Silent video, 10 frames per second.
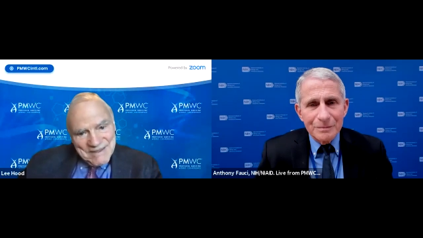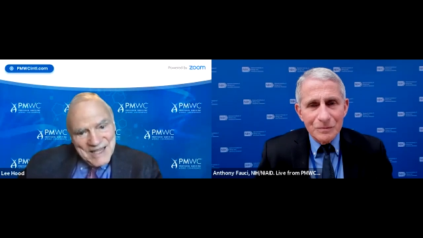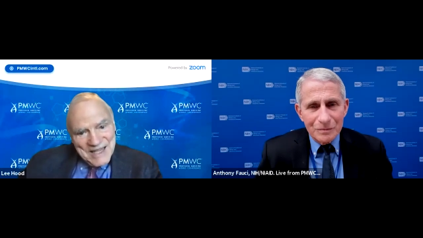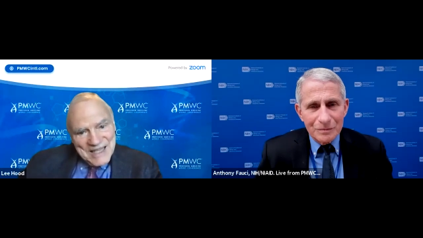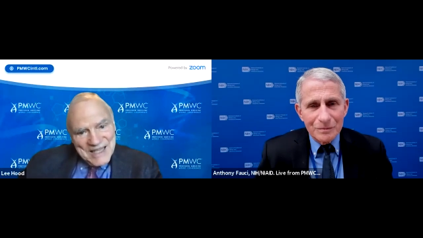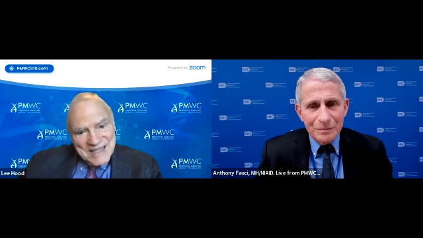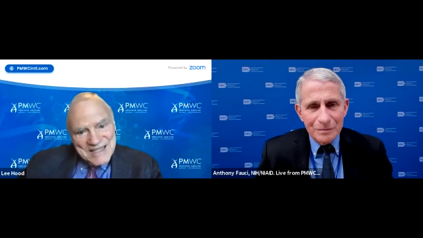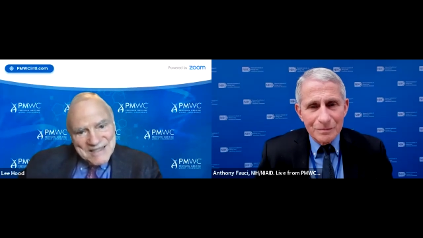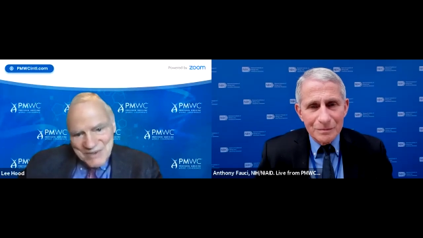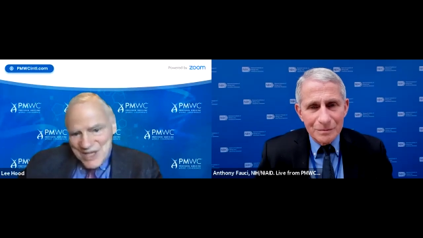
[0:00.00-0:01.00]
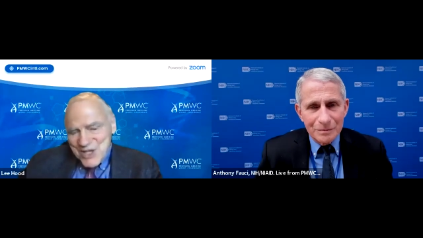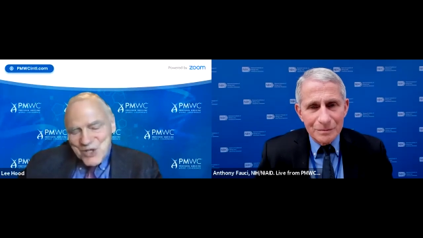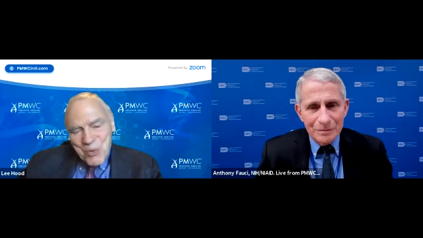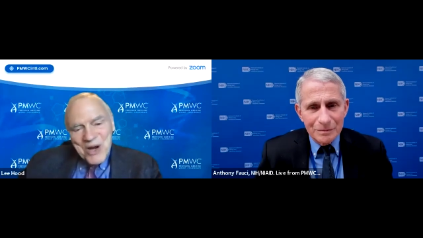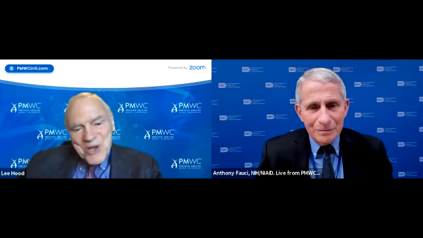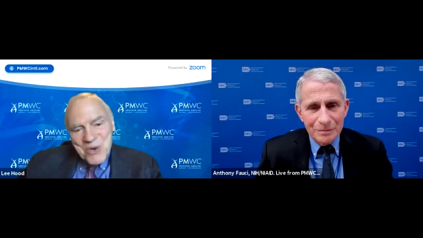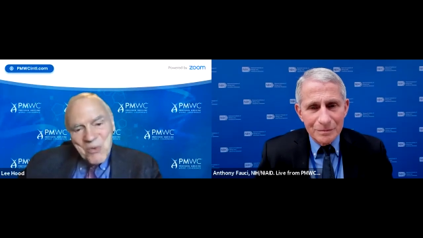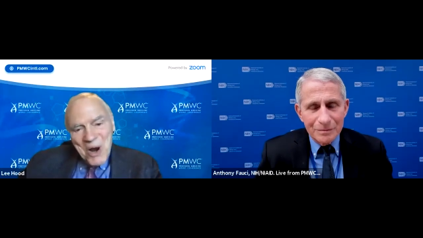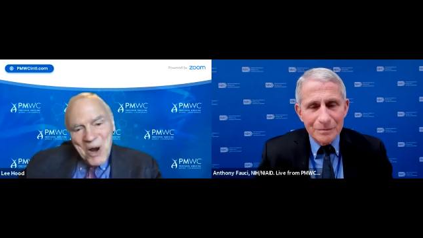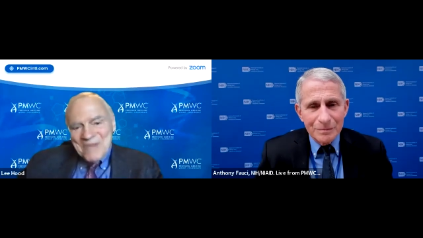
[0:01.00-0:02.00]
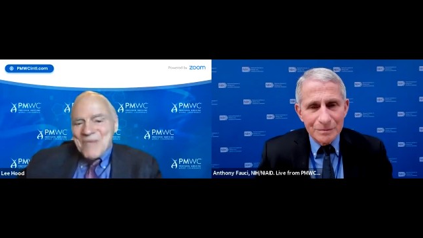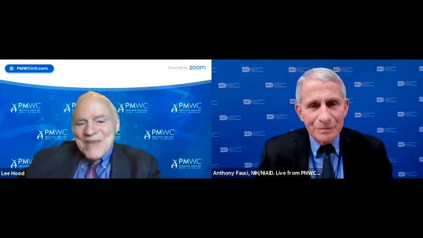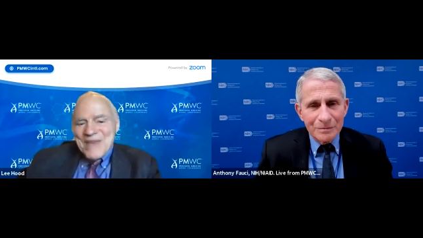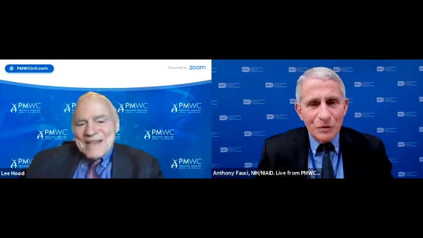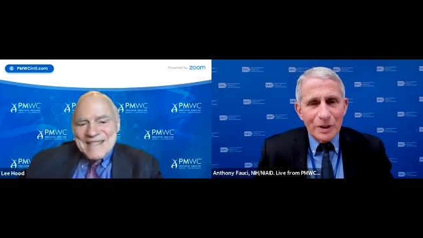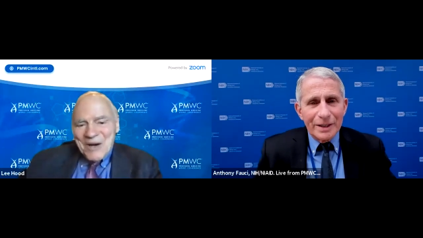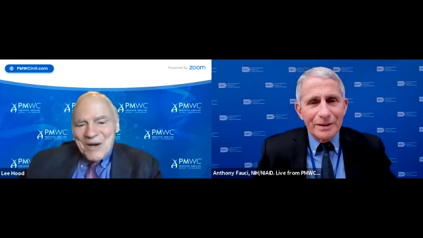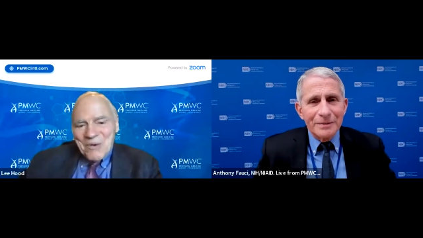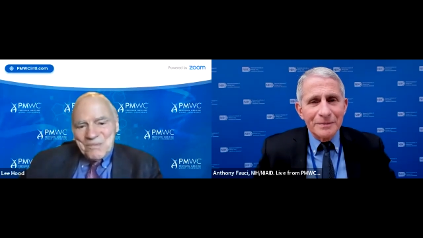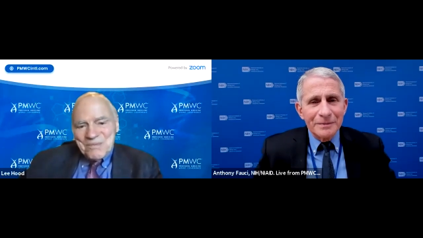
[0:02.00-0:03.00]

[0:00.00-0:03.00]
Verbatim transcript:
Speaker 1: this is, this is where you are. Right. So,